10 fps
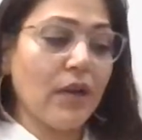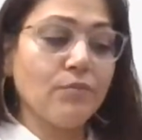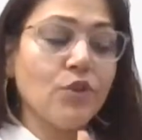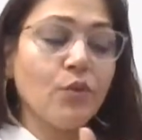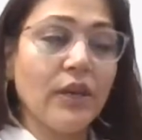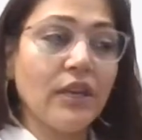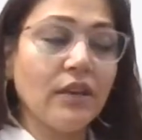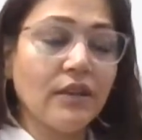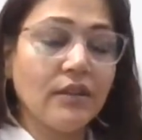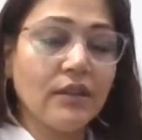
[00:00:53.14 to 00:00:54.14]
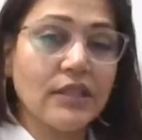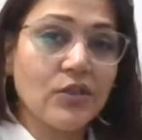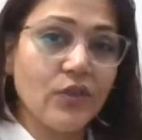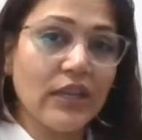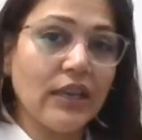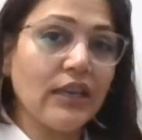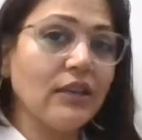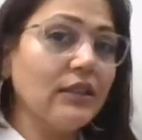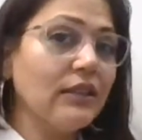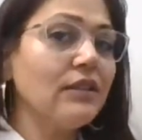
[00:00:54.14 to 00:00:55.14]
I'm doing this reading
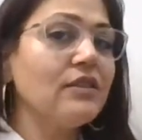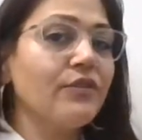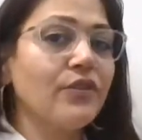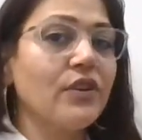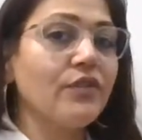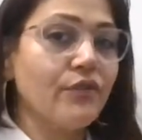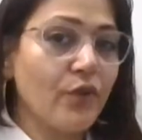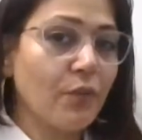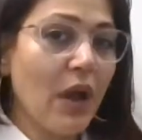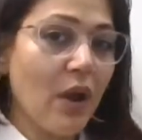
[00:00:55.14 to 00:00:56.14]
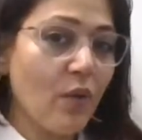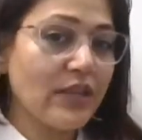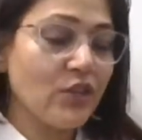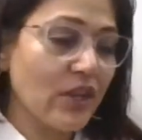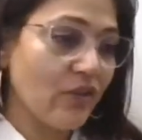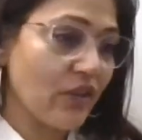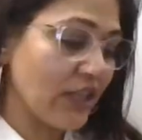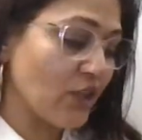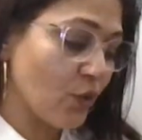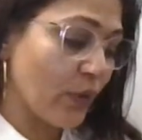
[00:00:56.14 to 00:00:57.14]
a little different from how I
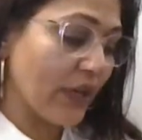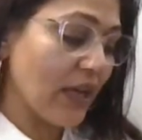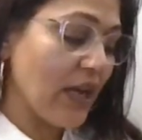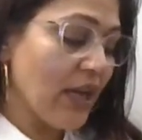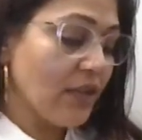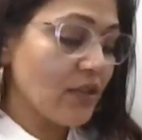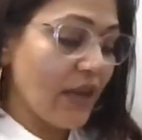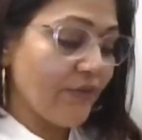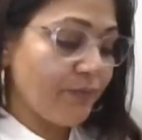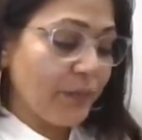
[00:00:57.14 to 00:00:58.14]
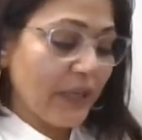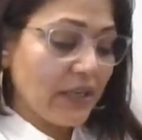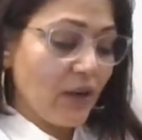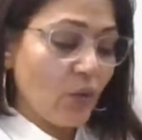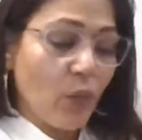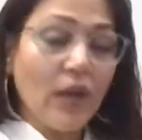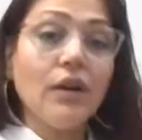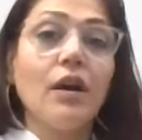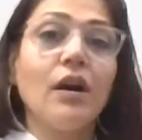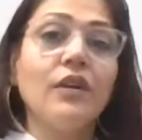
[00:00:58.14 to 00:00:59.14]
generally do it. So I've picked out one
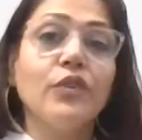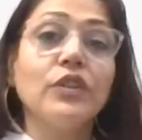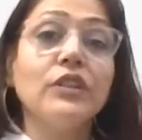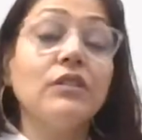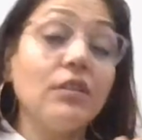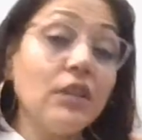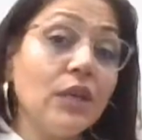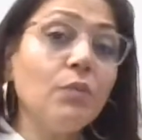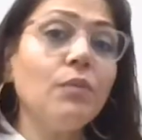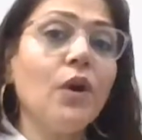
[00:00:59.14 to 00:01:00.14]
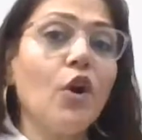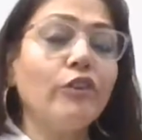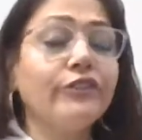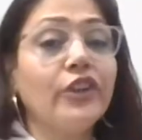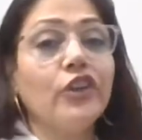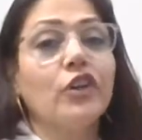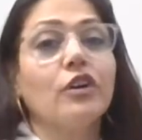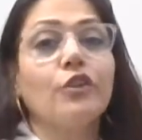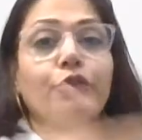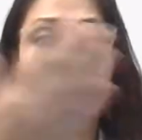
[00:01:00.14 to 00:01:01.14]
card for the theme of the
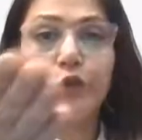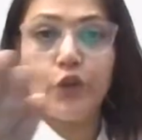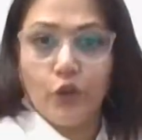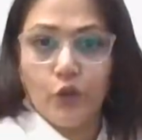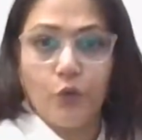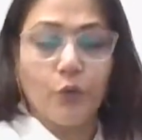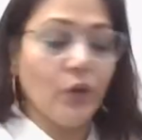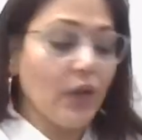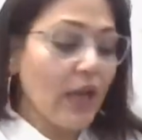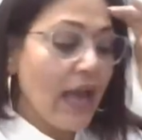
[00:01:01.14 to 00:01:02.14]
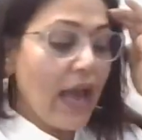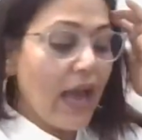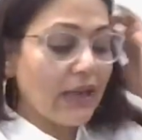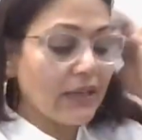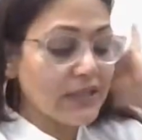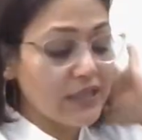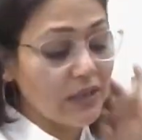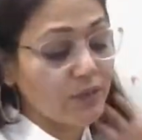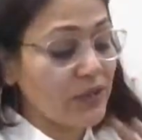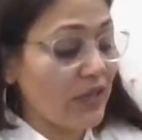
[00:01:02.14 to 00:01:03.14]
year for you. And it
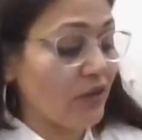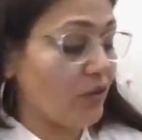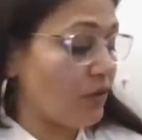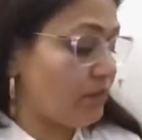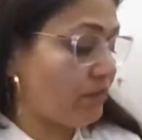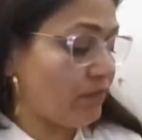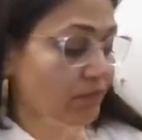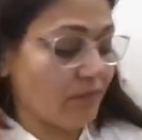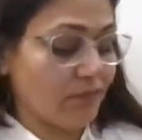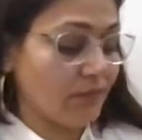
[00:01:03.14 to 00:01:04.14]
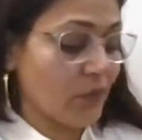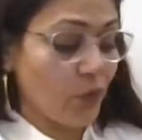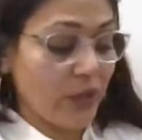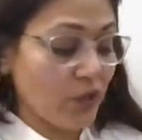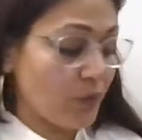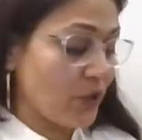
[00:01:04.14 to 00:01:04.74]
seems that you're going to be